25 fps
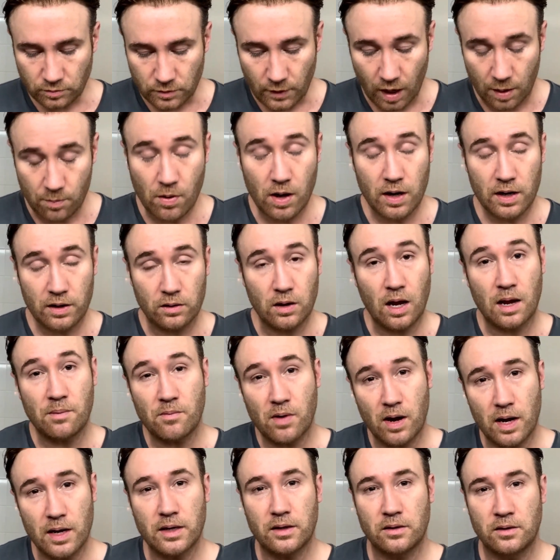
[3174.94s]
I
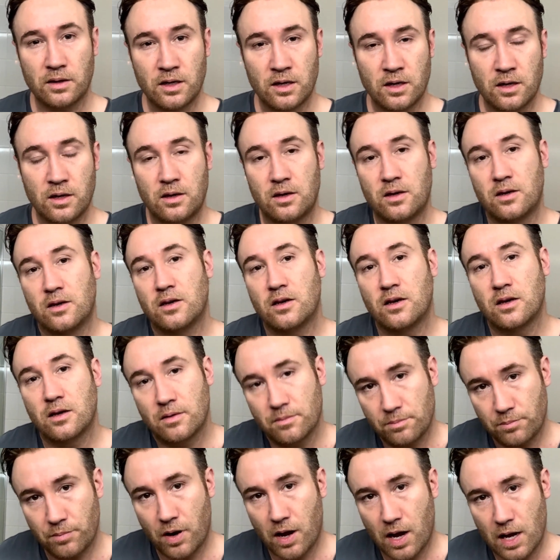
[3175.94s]
might
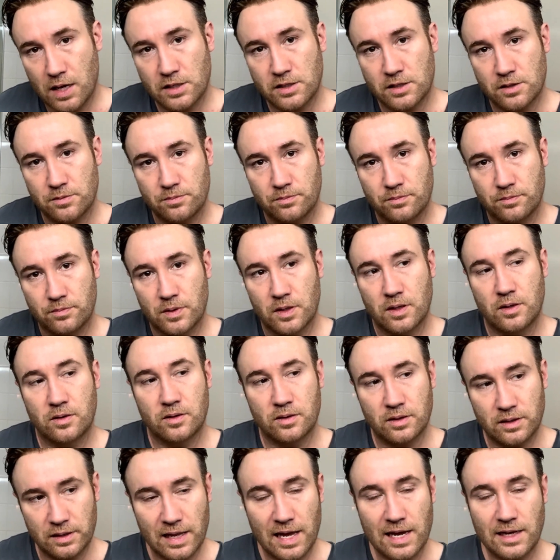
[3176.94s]
buy some
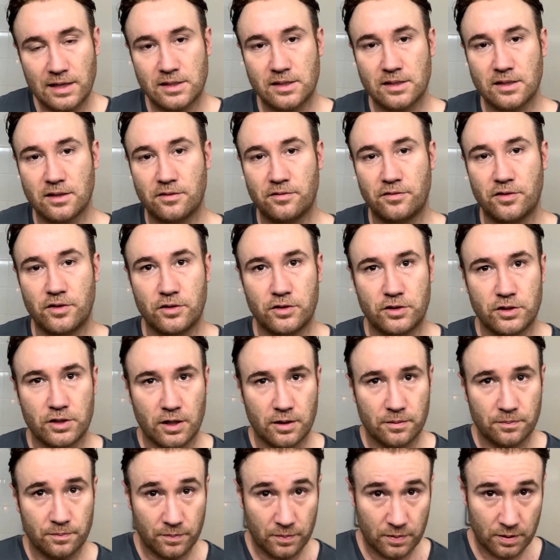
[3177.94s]
lace in the
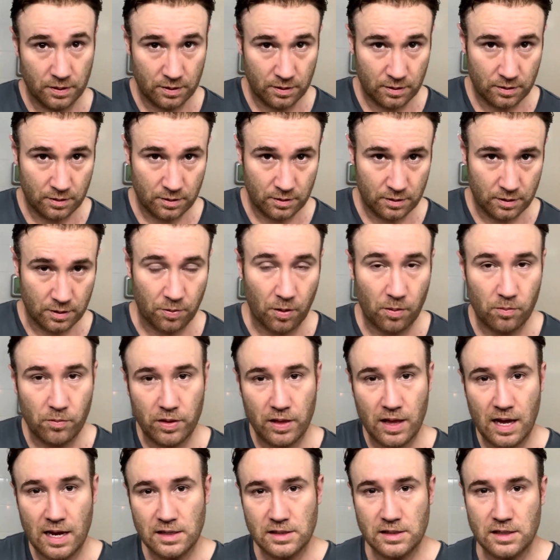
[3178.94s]
future. The problem with
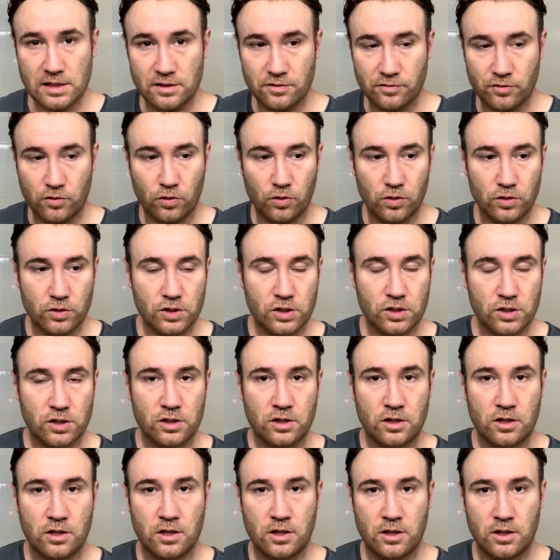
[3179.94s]
lace is, of course,
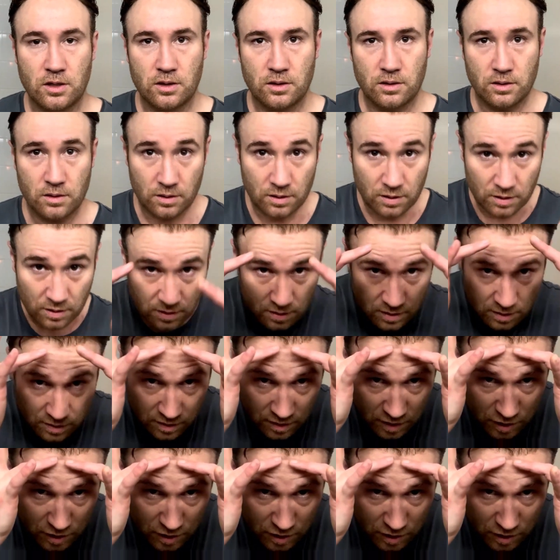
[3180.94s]
the